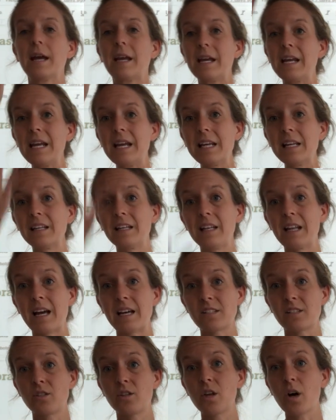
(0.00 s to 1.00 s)
Y
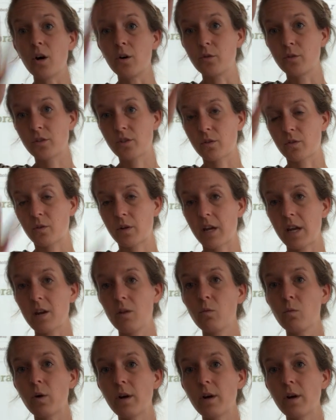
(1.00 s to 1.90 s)
las dos, okay?